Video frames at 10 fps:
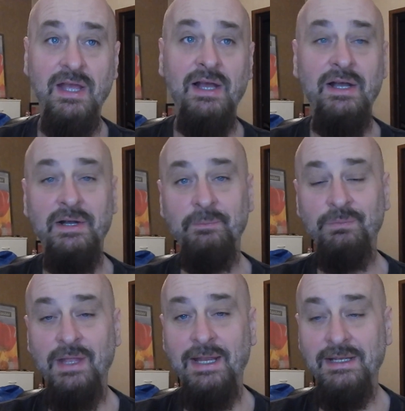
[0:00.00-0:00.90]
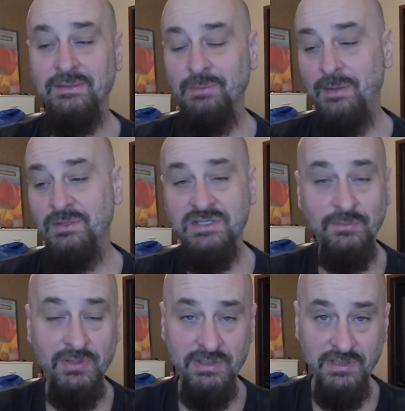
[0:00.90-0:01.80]
and maybe
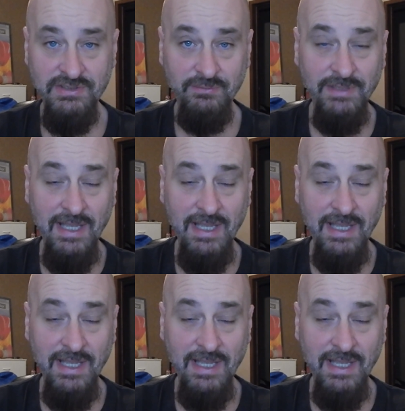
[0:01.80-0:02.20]
some